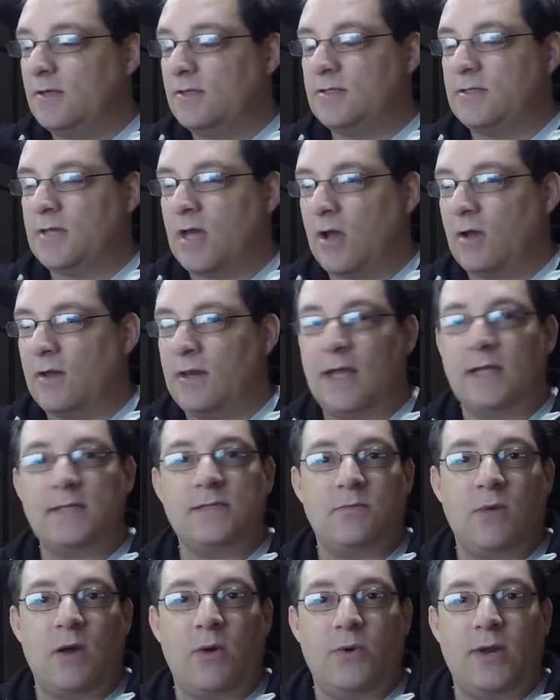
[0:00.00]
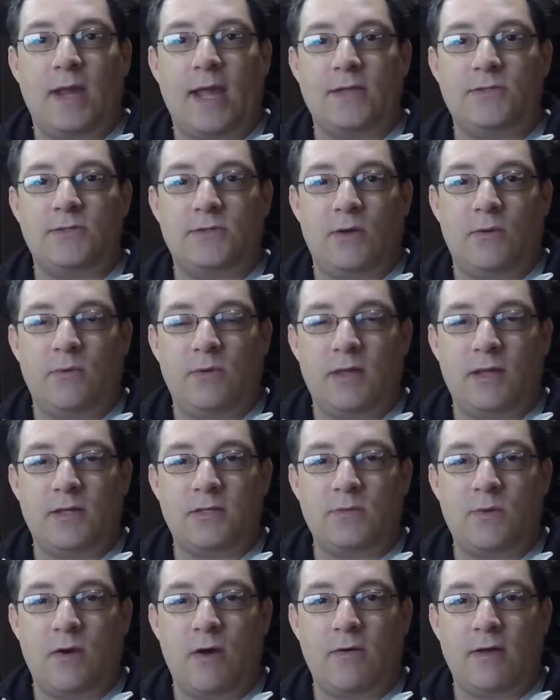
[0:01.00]
So that's where I want to get to with it
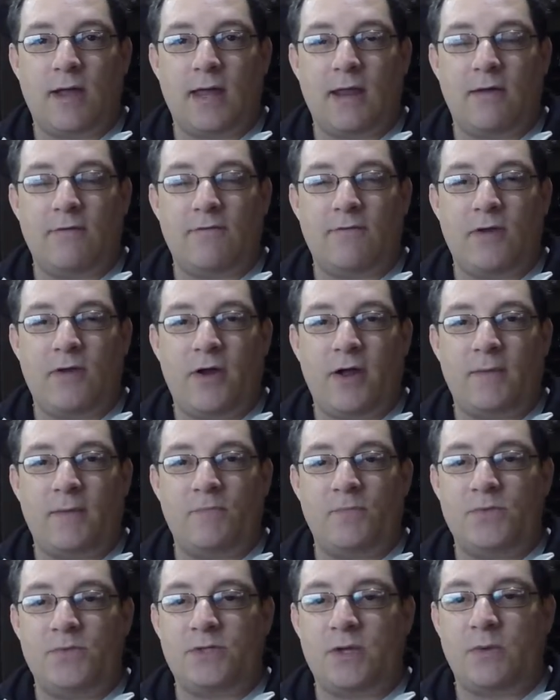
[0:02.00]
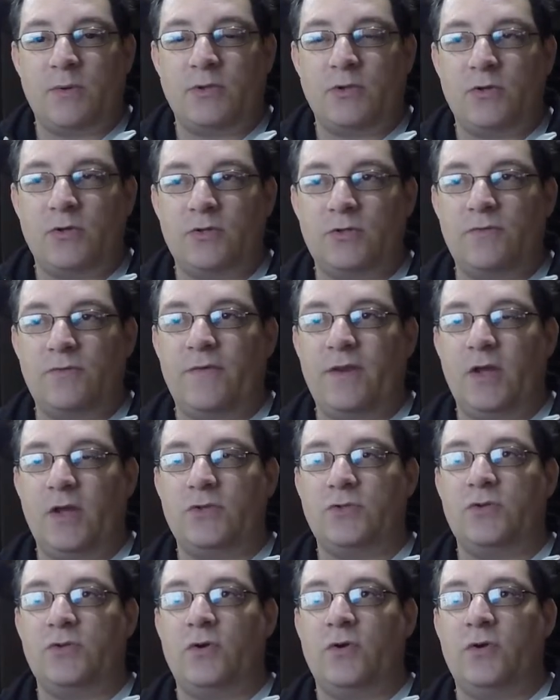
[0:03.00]
as well, and get that flying. So we'll do video
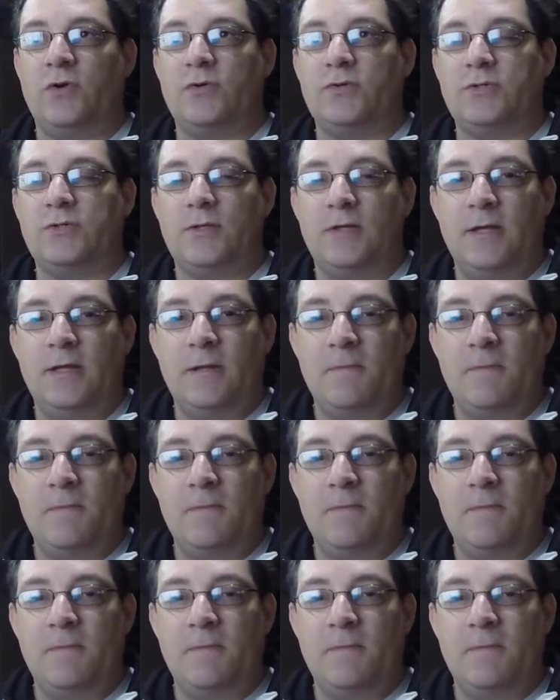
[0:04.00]
tutorials.